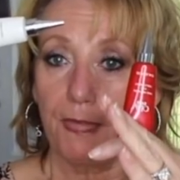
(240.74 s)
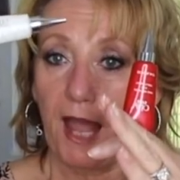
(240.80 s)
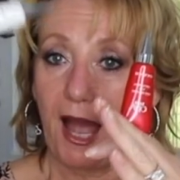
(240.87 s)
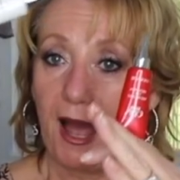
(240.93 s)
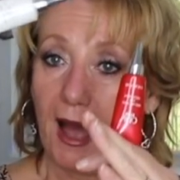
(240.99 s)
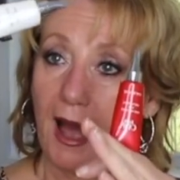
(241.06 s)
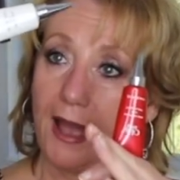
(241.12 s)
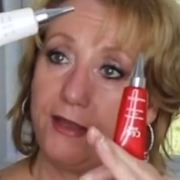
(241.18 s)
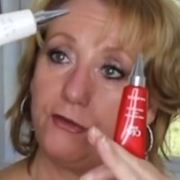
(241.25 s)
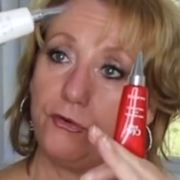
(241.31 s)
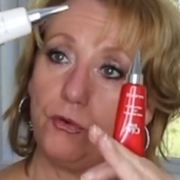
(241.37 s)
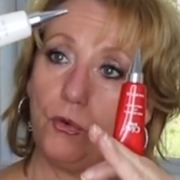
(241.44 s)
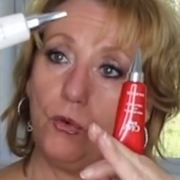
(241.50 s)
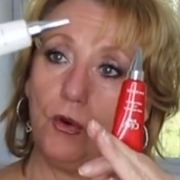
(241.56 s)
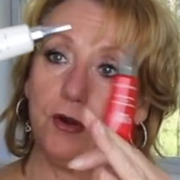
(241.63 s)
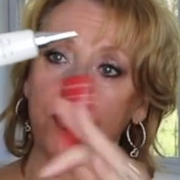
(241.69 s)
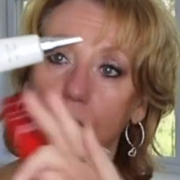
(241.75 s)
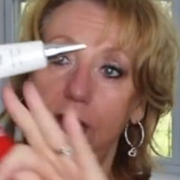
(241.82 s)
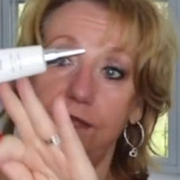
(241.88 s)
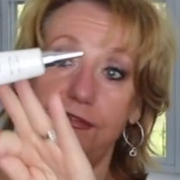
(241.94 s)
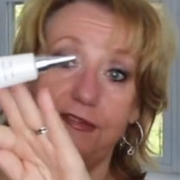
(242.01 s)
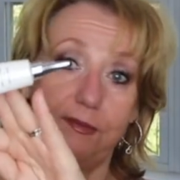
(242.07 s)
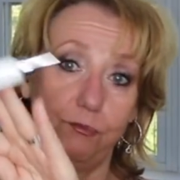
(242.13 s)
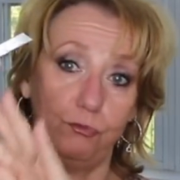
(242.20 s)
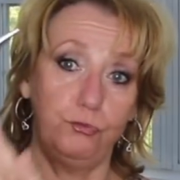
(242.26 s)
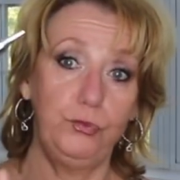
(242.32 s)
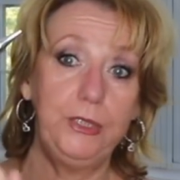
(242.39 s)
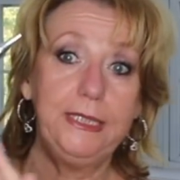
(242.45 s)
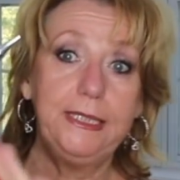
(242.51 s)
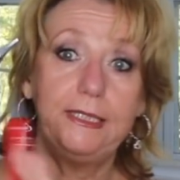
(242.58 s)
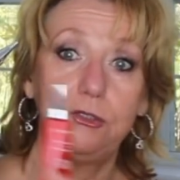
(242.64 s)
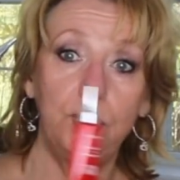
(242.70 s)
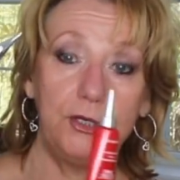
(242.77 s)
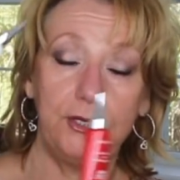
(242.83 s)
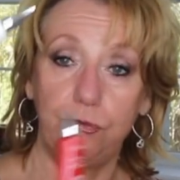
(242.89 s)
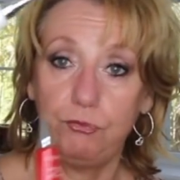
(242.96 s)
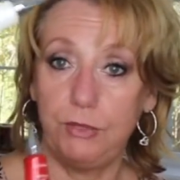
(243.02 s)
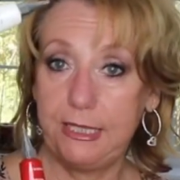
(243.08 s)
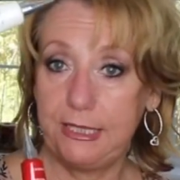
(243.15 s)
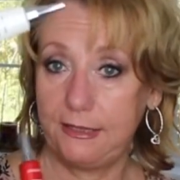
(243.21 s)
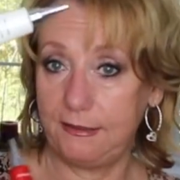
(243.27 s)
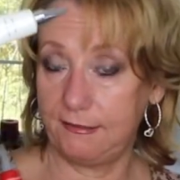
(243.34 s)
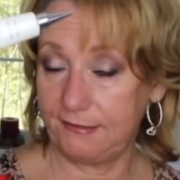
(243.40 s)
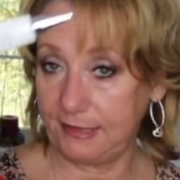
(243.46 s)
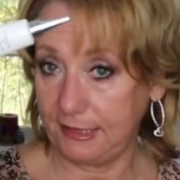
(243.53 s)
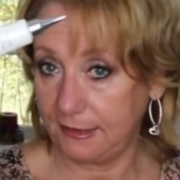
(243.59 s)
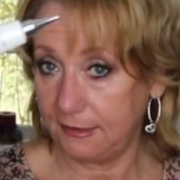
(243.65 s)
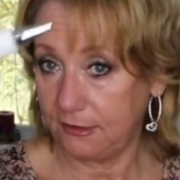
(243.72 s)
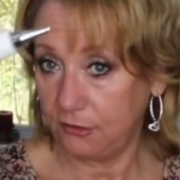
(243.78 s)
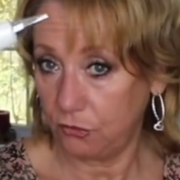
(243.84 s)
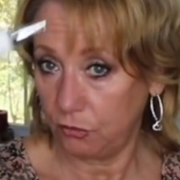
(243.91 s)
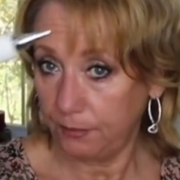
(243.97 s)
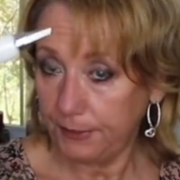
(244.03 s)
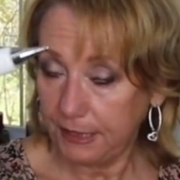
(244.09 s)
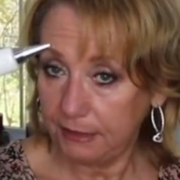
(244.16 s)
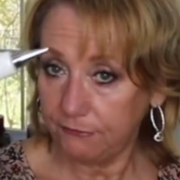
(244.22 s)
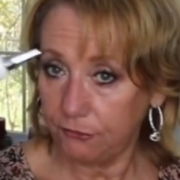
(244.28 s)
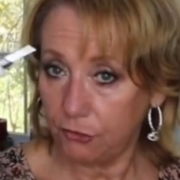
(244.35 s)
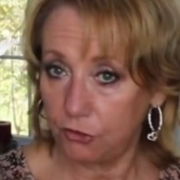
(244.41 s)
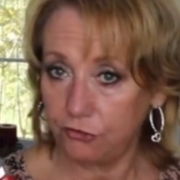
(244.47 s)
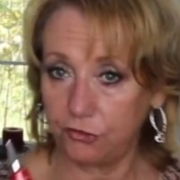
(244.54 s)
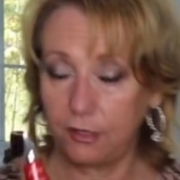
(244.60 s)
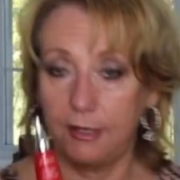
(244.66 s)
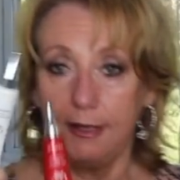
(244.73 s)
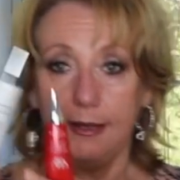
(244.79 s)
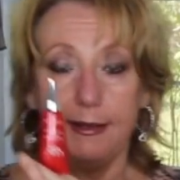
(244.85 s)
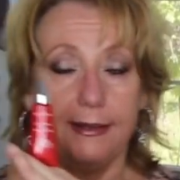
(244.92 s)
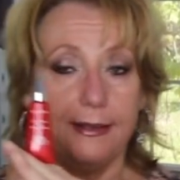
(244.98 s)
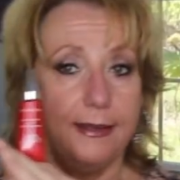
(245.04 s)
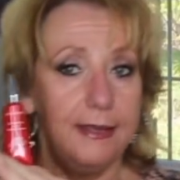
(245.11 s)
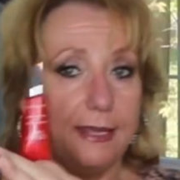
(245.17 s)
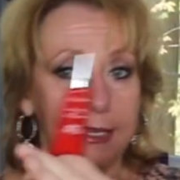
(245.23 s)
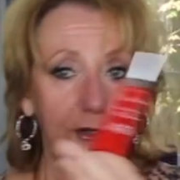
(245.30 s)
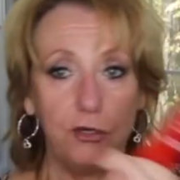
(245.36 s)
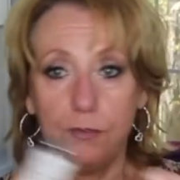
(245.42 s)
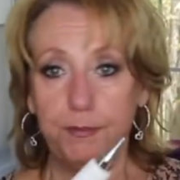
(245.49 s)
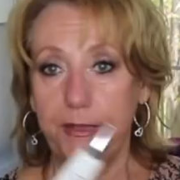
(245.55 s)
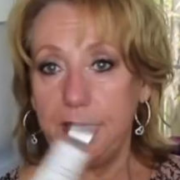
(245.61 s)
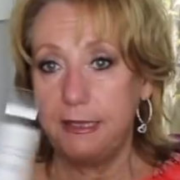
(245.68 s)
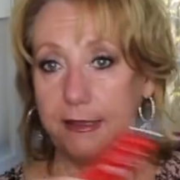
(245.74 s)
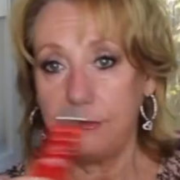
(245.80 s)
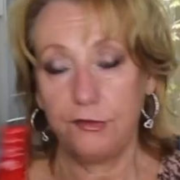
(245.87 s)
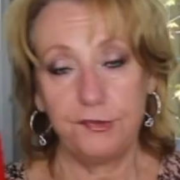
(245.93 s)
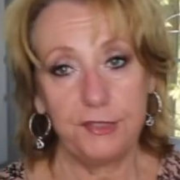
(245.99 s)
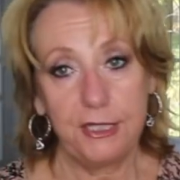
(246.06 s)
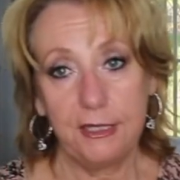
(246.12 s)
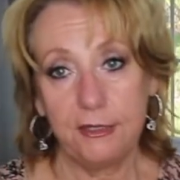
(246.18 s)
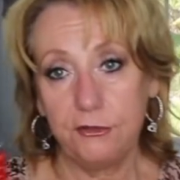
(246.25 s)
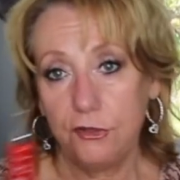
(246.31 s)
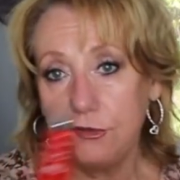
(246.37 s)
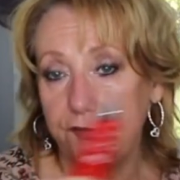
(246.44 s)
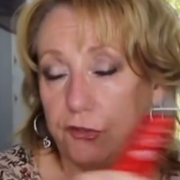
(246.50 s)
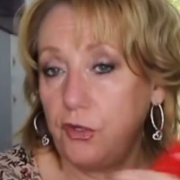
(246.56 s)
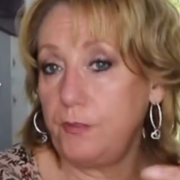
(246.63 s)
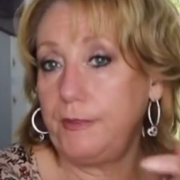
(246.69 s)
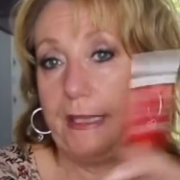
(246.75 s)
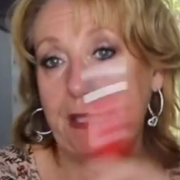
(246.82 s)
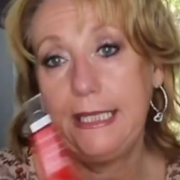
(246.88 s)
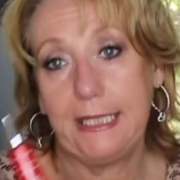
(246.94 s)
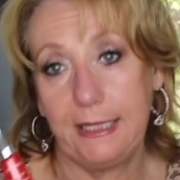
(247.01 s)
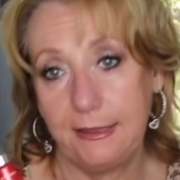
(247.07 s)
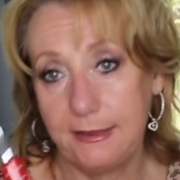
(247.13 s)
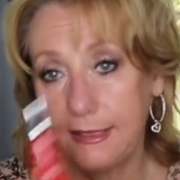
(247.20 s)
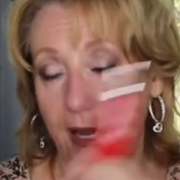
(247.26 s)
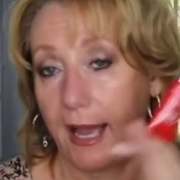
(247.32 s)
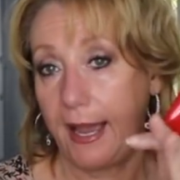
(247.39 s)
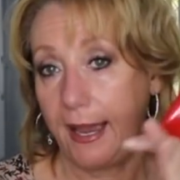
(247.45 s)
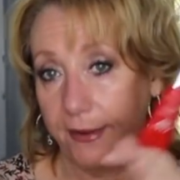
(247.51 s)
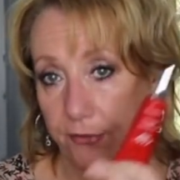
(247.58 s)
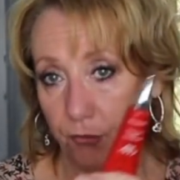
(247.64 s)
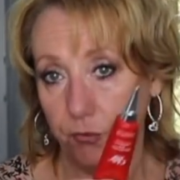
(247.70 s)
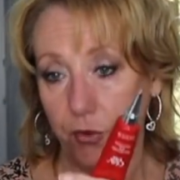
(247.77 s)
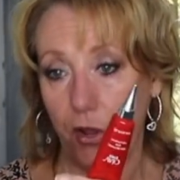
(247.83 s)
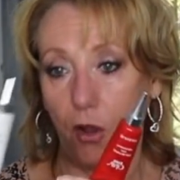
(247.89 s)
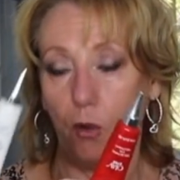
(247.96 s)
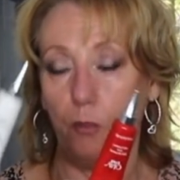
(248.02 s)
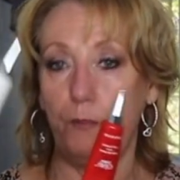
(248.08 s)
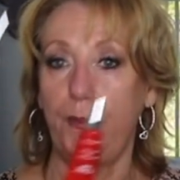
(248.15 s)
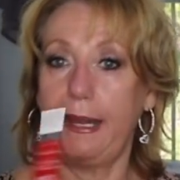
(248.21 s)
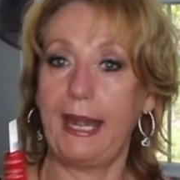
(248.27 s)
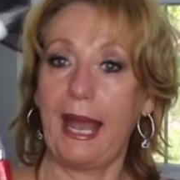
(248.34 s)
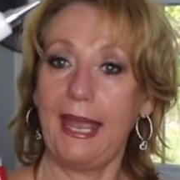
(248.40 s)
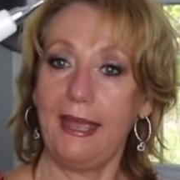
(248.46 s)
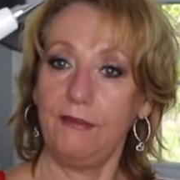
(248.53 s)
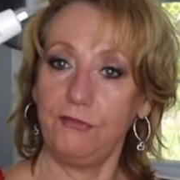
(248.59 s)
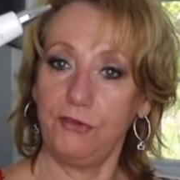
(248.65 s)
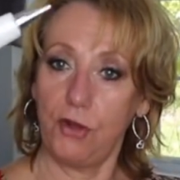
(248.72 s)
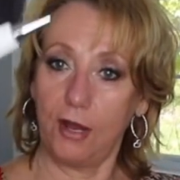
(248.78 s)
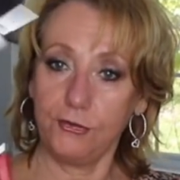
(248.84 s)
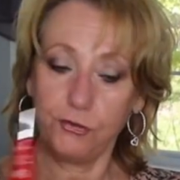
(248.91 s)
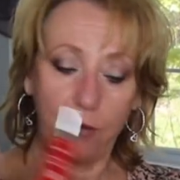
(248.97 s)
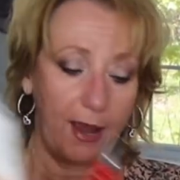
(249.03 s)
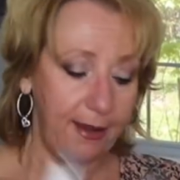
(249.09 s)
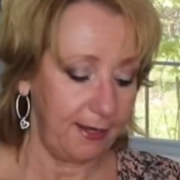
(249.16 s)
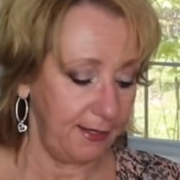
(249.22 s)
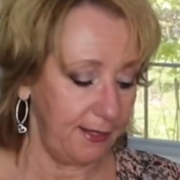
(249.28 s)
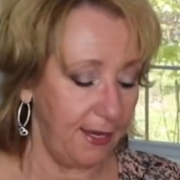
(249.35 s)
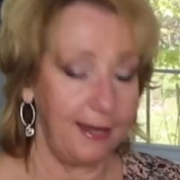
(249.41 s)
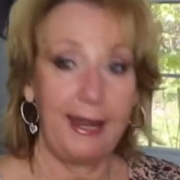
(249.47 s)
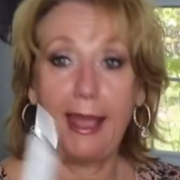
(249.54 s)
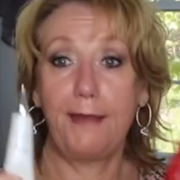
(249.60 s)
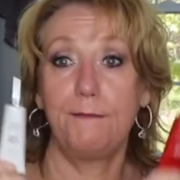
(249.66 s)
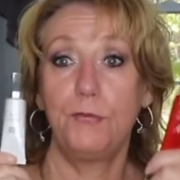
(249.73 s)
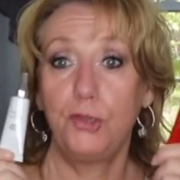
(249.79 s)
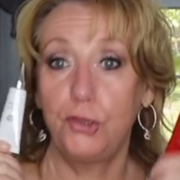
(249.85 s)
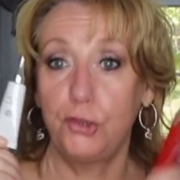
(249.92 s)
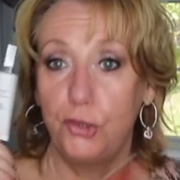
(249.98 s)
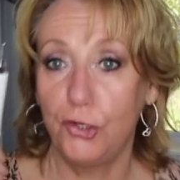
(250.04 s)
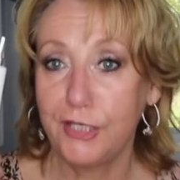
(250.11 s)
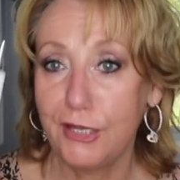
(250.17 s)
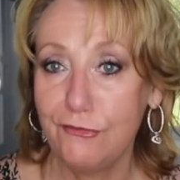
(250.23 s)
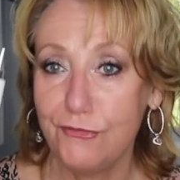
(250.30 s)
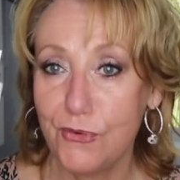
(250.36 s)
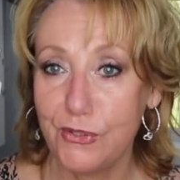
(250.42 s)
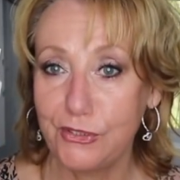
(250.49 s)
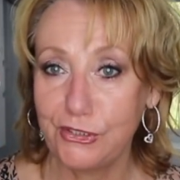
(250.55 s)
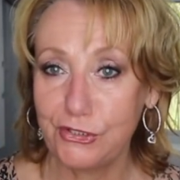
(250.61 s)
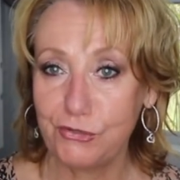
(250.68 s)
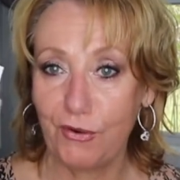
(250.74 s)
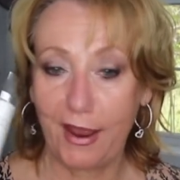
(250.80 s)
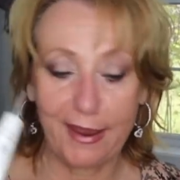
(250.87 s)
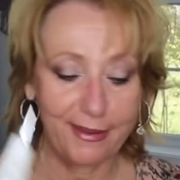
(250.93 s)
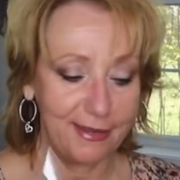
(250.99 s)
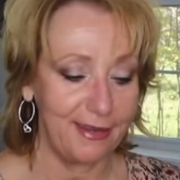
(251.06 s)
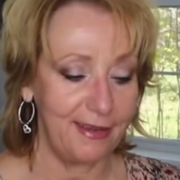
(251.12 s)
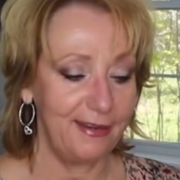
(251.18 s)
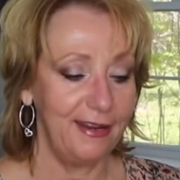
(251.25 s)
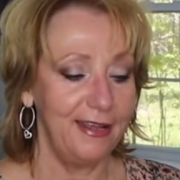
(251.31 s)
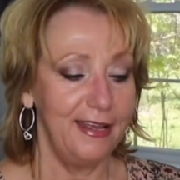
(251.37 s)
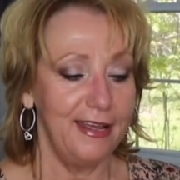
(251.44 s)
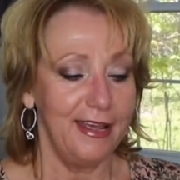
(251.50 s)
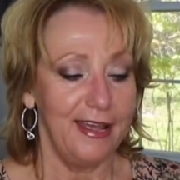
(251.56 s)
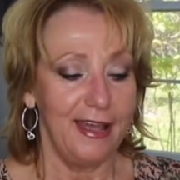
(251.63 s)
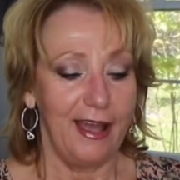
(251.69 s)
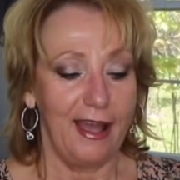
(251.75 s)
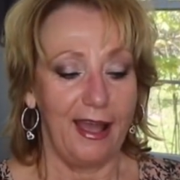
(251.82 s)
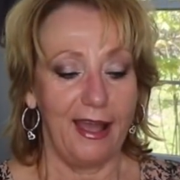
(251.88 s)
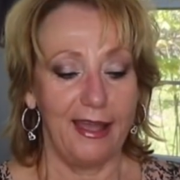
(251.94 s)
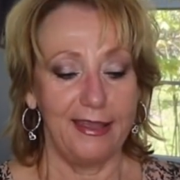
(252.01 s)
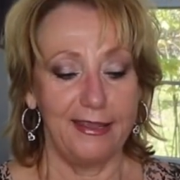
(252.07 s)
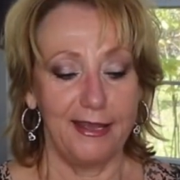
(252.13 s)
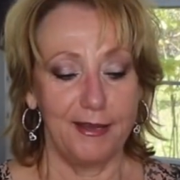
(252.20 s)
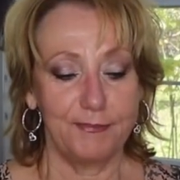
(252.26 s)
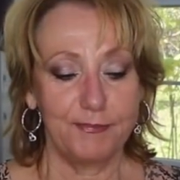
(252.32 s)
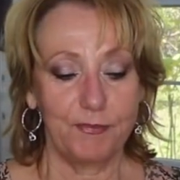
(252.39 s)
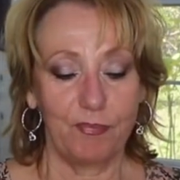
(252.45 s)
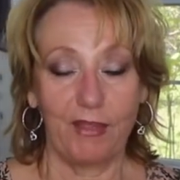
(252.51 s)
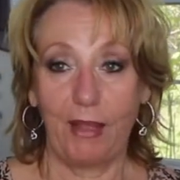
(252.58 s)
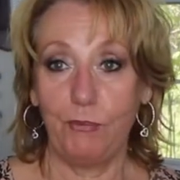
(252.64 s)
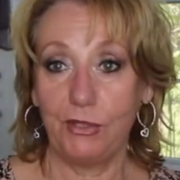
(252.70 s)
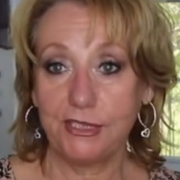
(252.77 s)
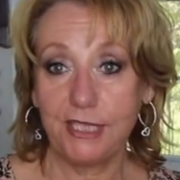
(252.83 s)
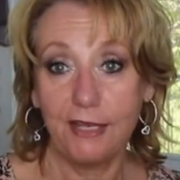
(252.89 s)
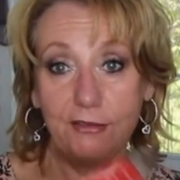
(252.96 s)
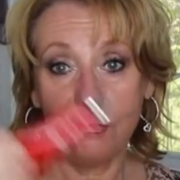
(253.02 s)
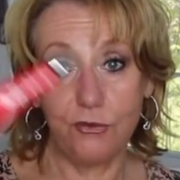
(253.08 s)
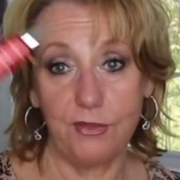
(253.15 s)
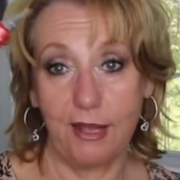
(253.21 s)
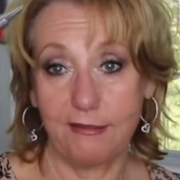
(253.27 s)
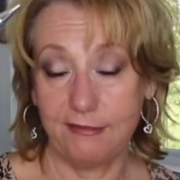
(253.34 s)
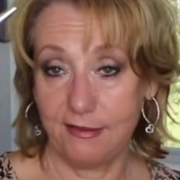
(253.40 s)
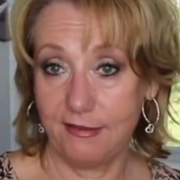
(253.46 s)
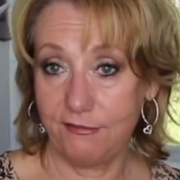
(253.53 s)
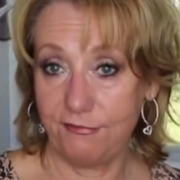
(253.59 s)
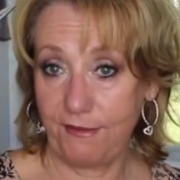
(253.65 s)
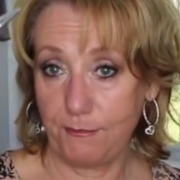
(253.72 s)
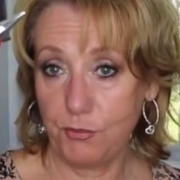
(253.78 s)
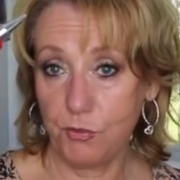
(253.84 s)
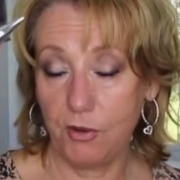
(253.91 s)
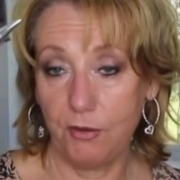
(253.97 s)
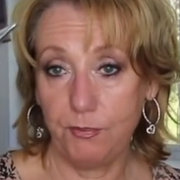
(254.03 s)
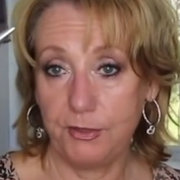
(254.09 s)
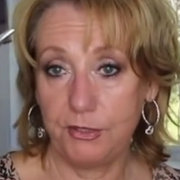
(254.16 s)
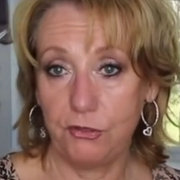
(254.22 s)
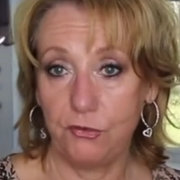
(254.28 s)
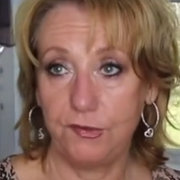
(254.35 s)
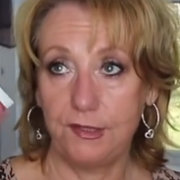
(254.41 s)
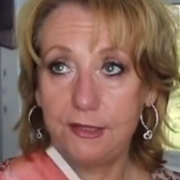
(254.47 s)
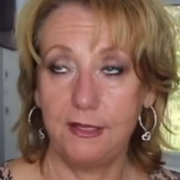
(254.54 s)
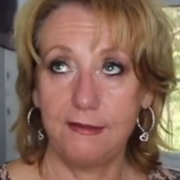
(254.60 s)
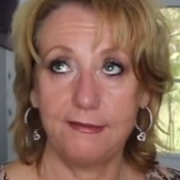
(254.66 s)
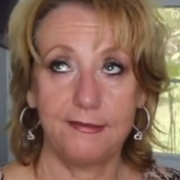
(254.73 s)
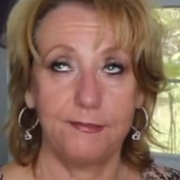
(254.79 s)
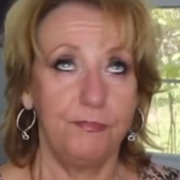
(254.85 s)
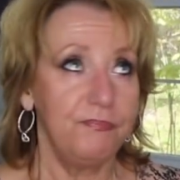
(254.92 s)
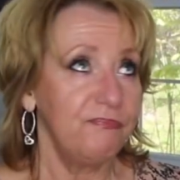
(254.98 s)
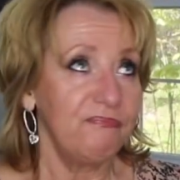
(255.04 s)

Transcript: a higher order of some really good ingredients in the European version. It could be their standards, it could be anything, I don't know, but I have not tried it yet. I'm looking forward to trying it. I, um, I will tell you that since February I've been using this.